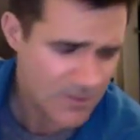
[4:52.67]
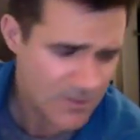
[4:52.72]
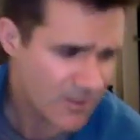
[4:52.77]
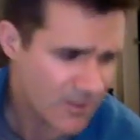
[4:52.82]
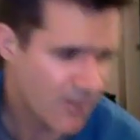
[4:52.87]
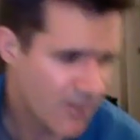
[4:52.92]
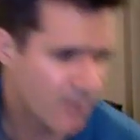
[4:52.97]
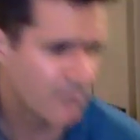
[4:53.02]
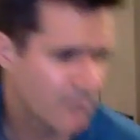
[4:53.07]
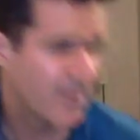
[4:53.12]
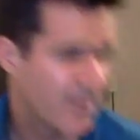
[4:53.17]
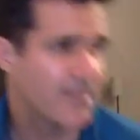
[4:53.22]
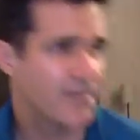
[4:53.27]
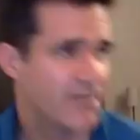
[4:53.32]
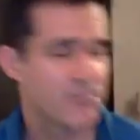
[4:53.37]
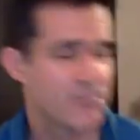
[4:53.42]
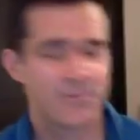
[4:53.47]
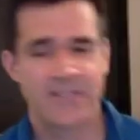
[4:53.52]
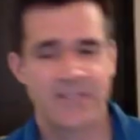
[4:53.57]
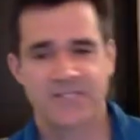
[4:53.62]
And
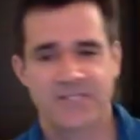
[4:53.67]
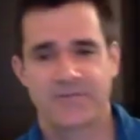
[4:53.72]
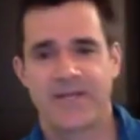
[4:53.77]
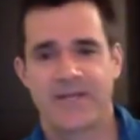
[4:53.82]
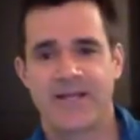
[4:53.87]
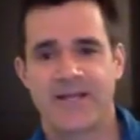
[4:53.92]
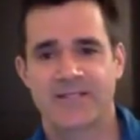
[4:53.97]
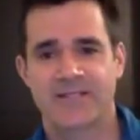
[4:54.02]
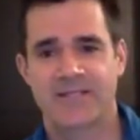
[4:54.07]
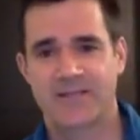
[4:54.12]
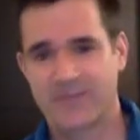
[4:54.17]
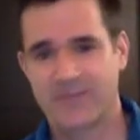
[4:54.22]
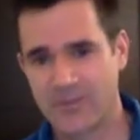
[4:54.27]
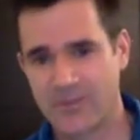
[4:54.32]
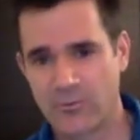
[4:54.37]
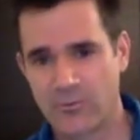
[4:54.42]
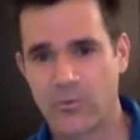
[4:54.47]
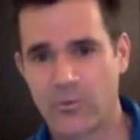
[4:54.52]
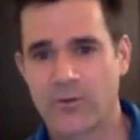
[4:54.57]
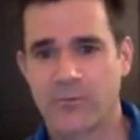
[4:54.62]
he was basically asking,
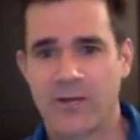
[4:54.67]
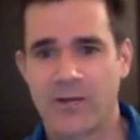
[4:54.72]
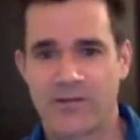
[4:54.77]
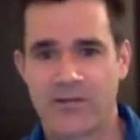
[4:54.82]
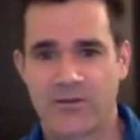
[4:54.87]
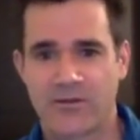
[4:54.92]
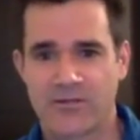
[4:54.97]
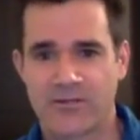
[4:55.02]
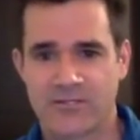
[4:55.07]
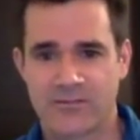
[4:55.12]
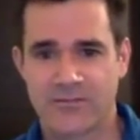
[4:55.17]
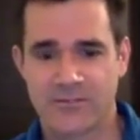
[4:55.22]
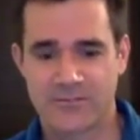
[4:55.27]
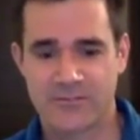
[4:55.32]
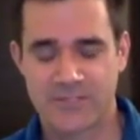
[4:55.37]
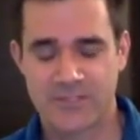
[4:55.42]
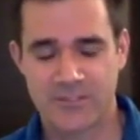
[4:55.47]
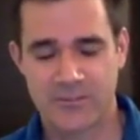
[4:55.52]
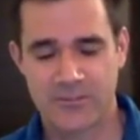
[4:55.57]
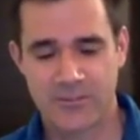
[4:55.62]
what are my thoughts on
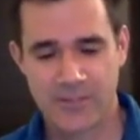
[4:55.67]
those two?